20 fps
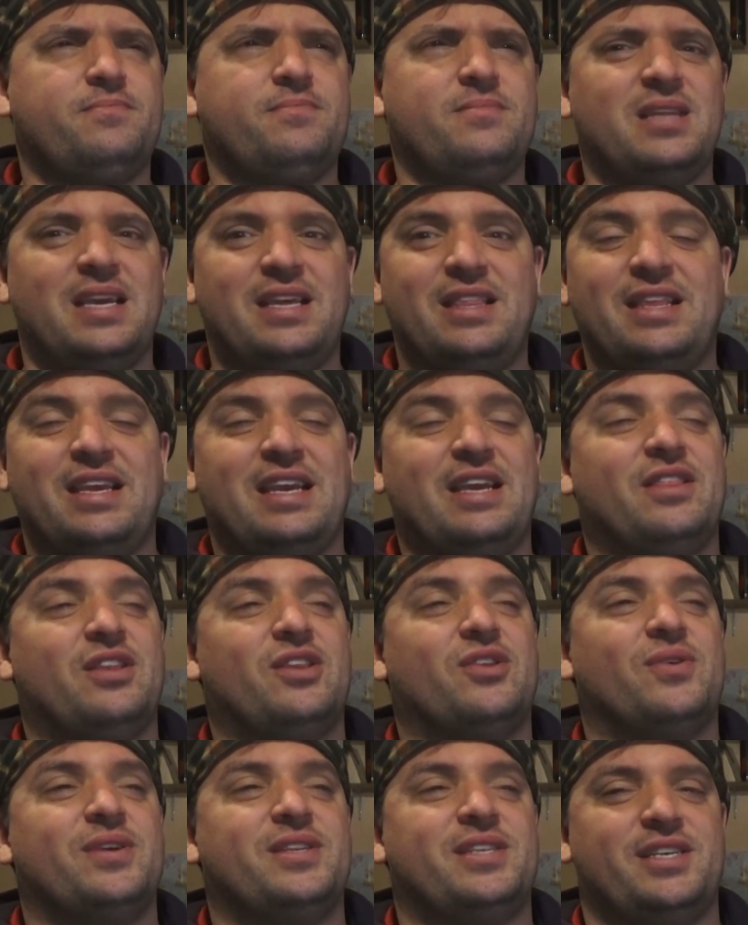
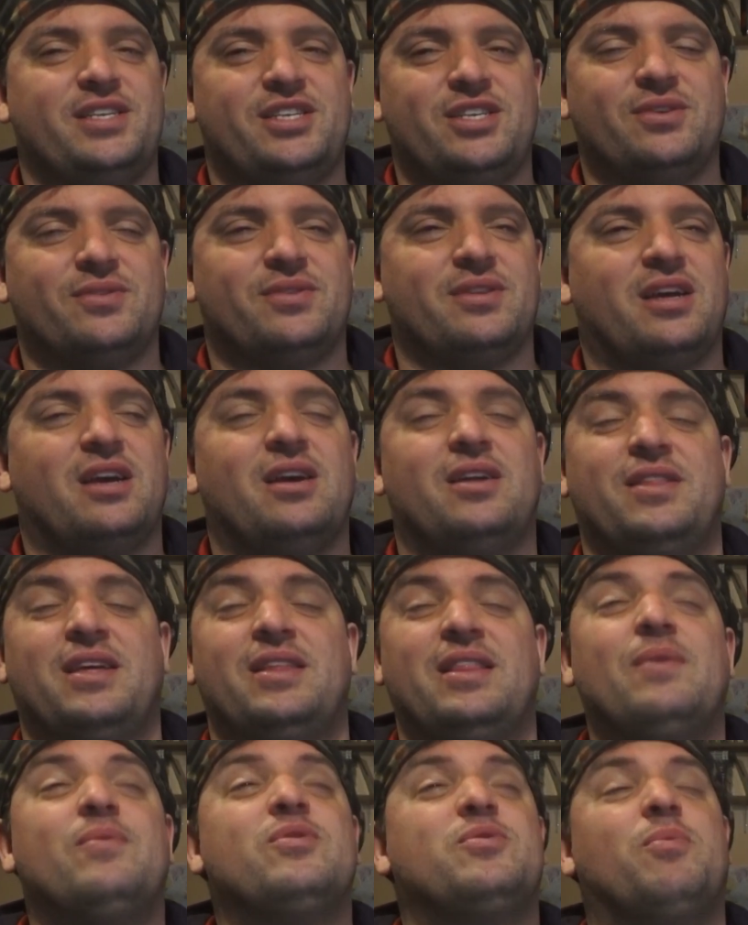90s.
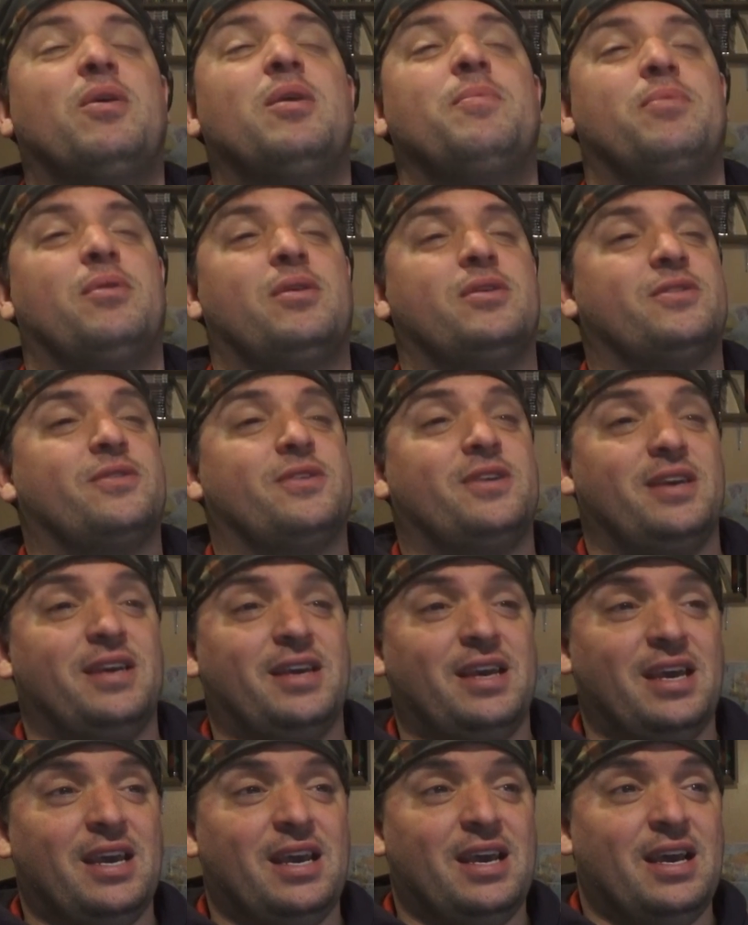That was my Bardock.
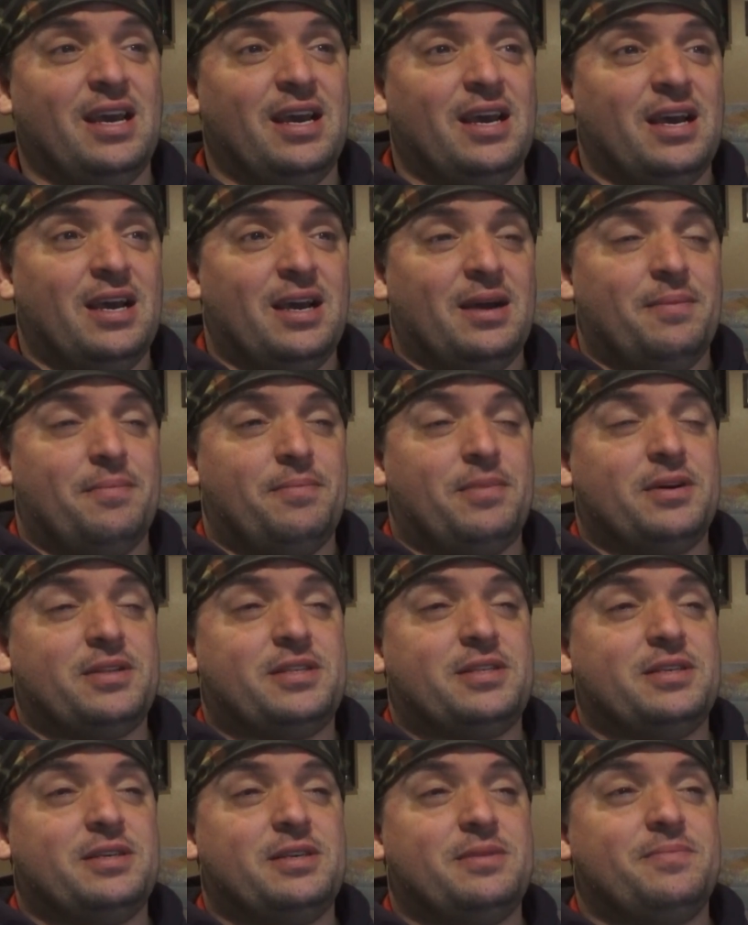But
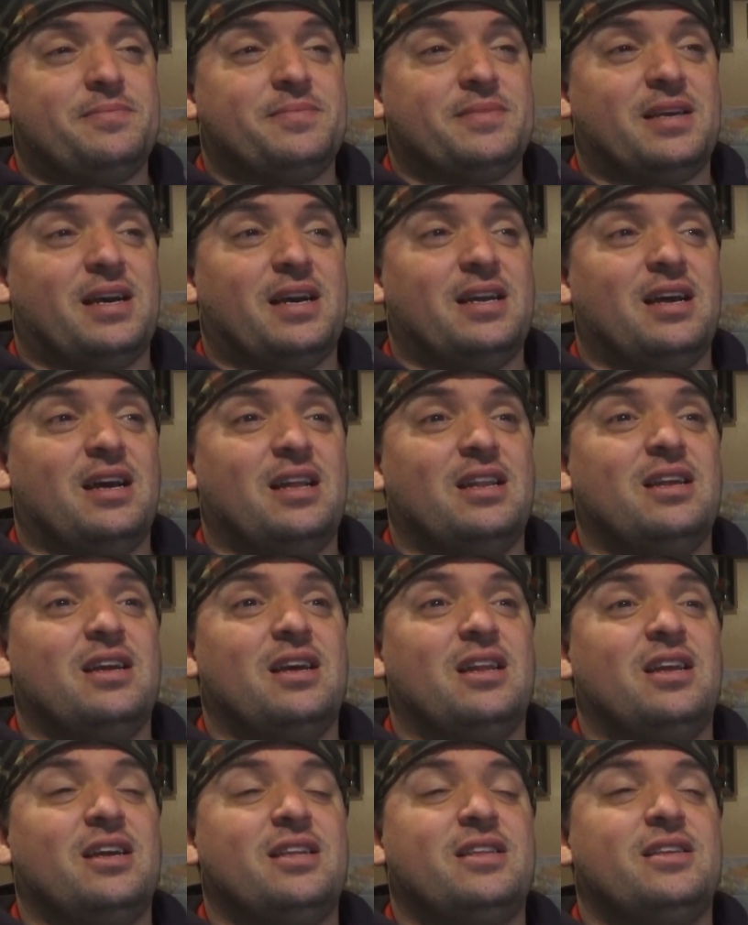I
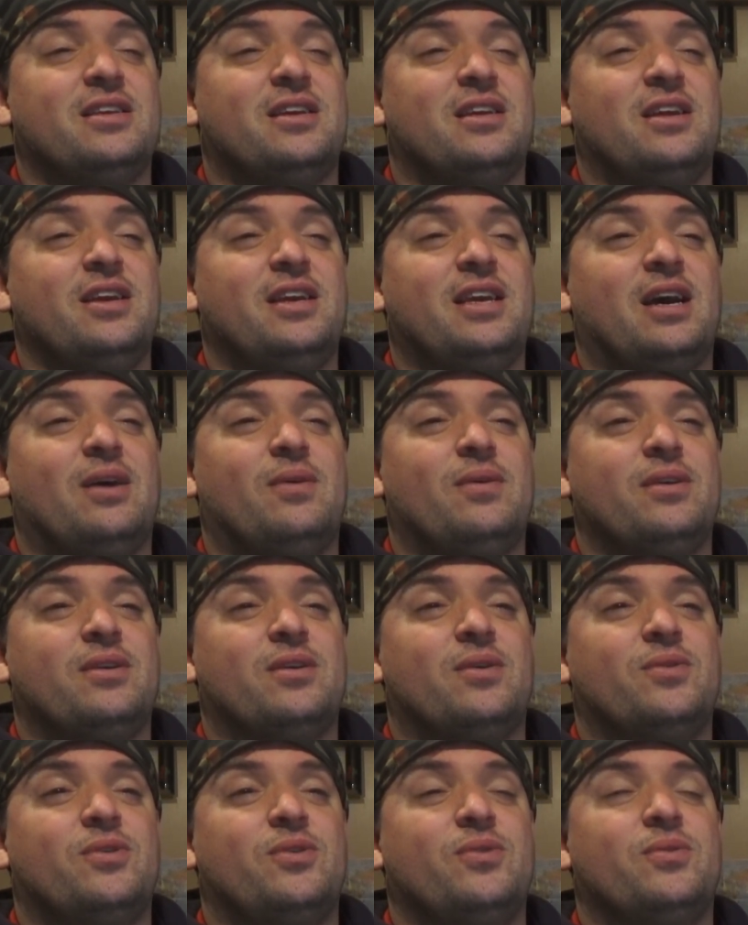like how
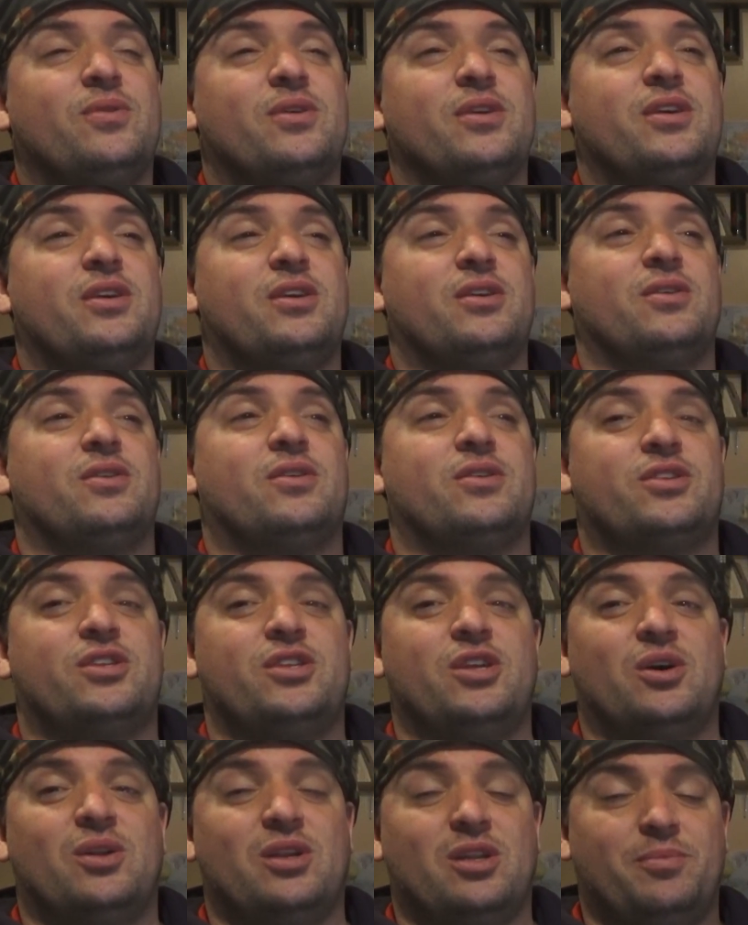Goku like got to
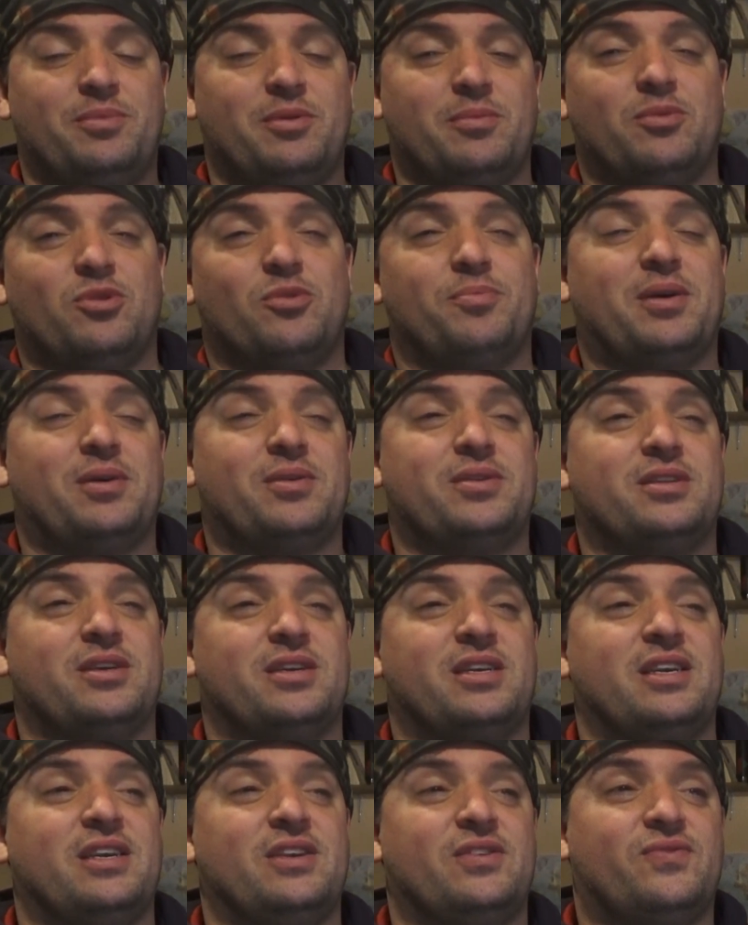know a little bit more about
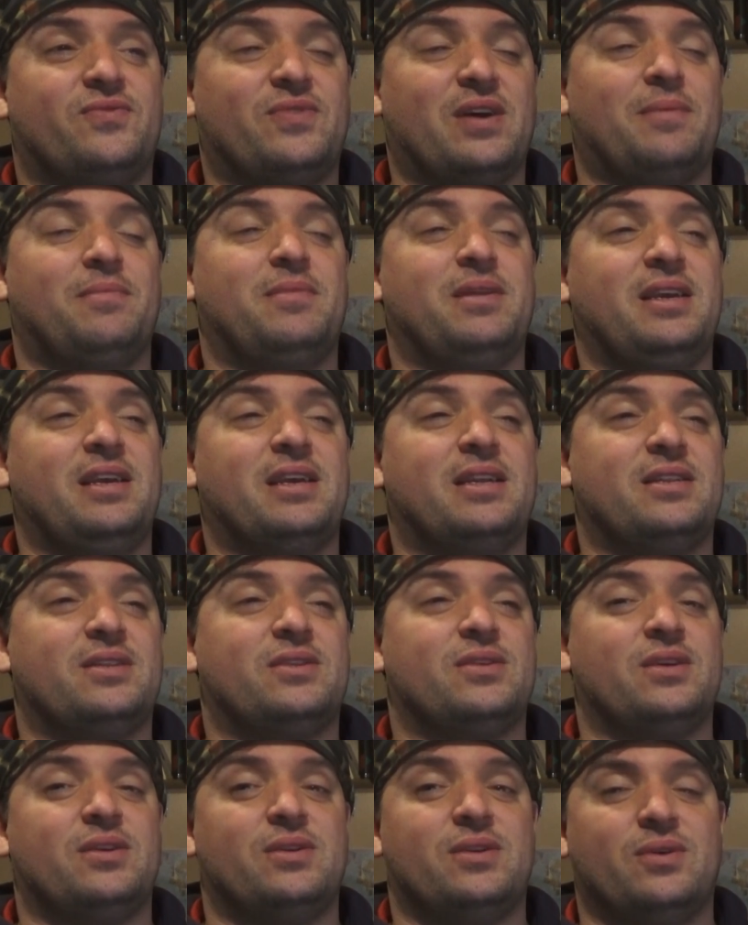like his family and
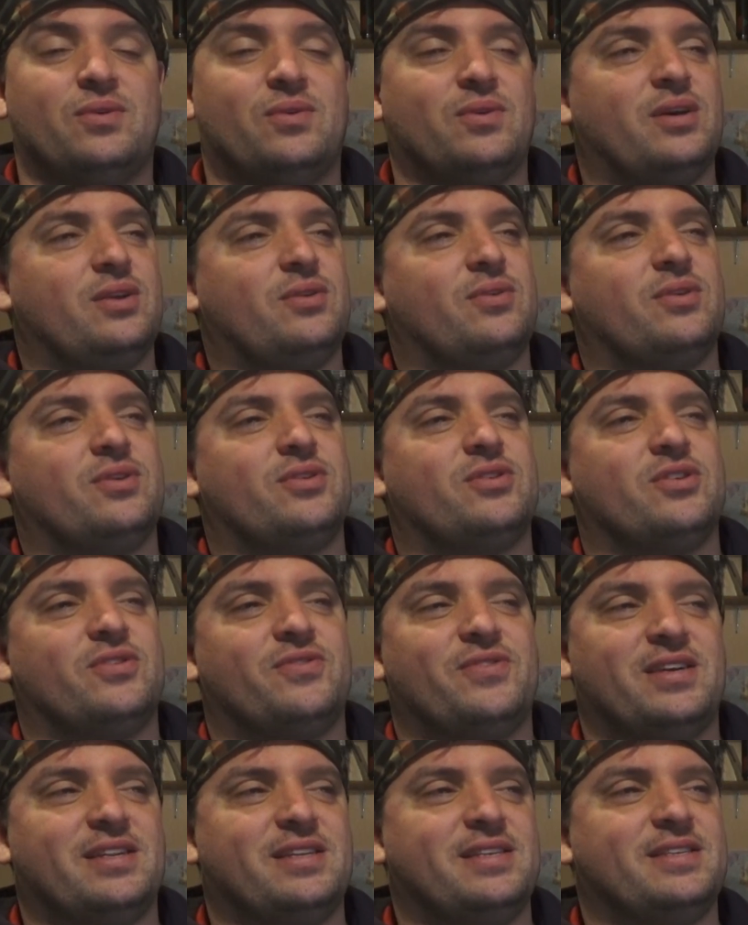all that stuff,
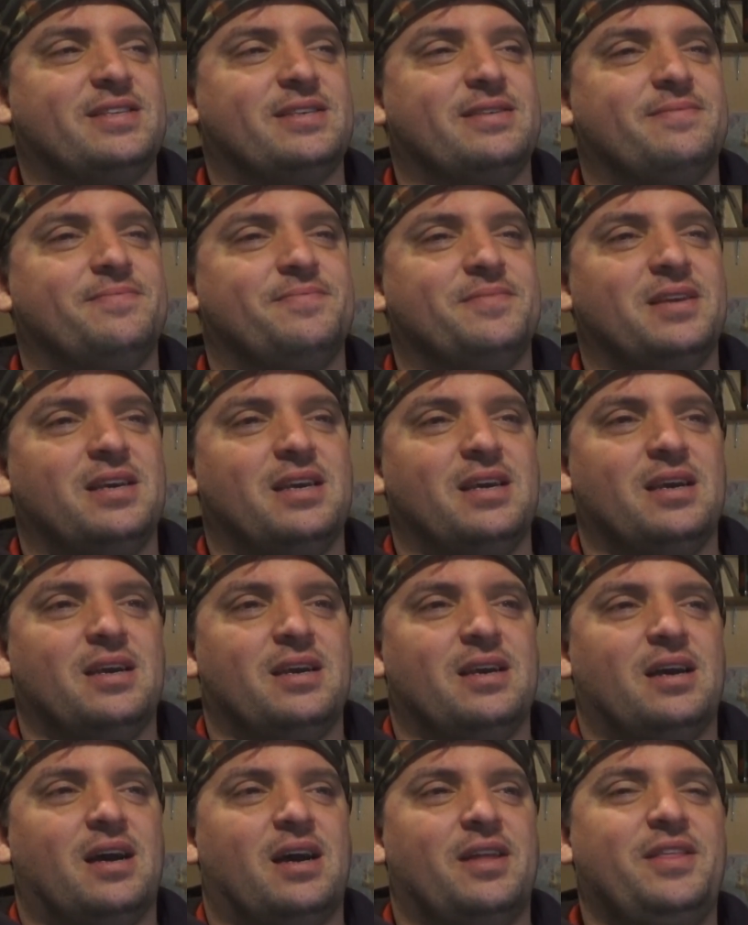and
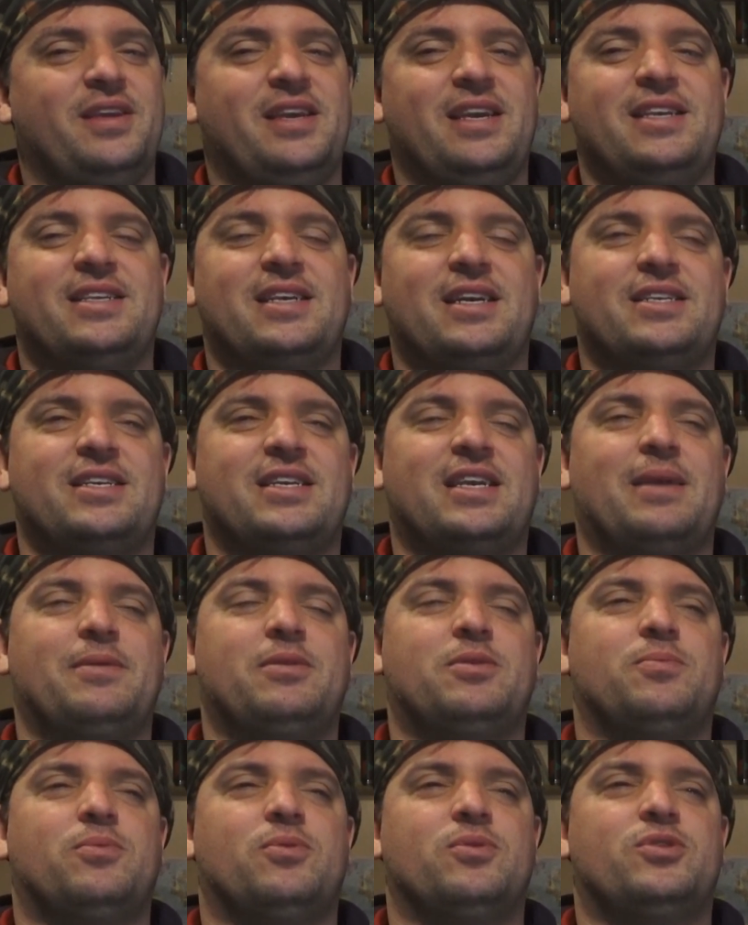I think he's actually came
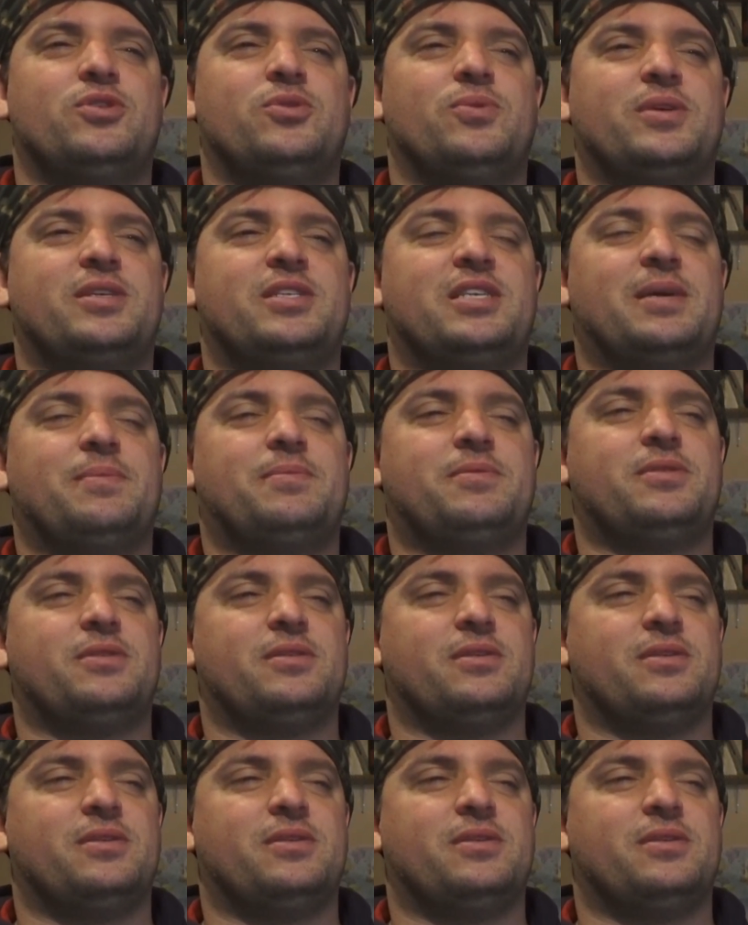to more to accept